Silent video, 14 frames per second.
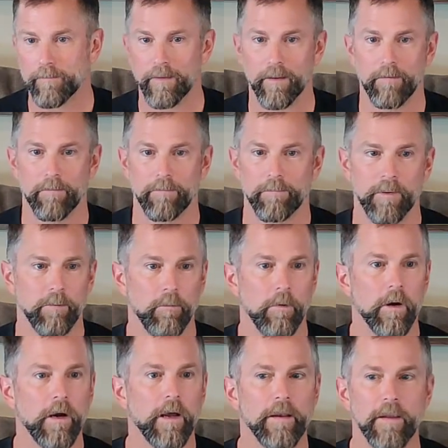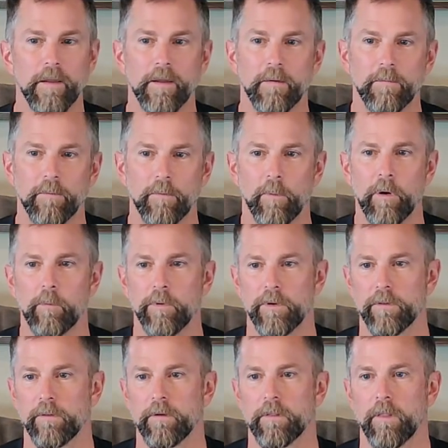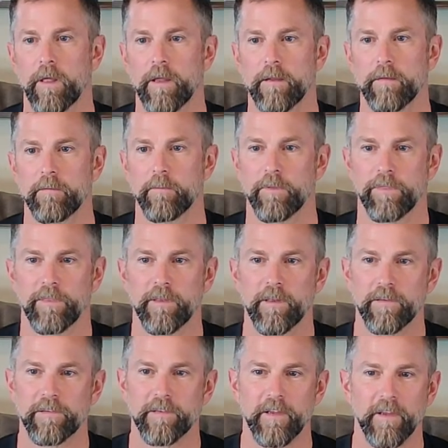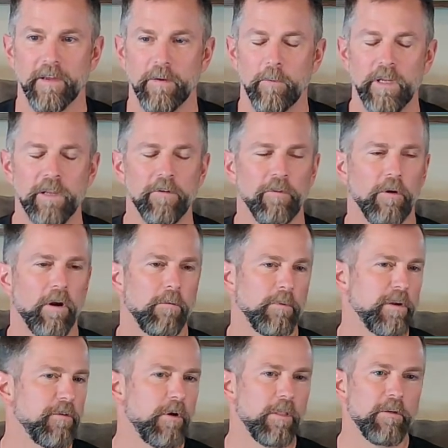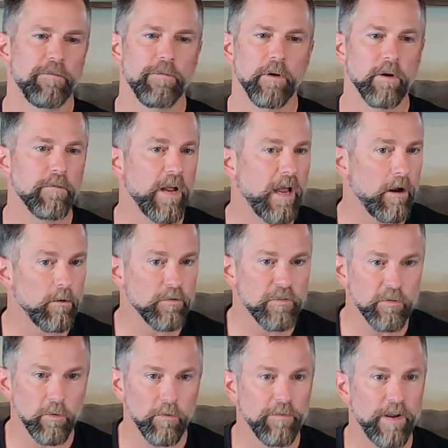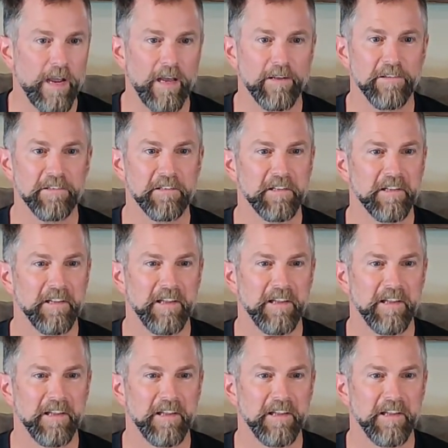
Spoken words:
I'm like, but what? Well, what would it look like with this? We can redraw the front of a house so fast.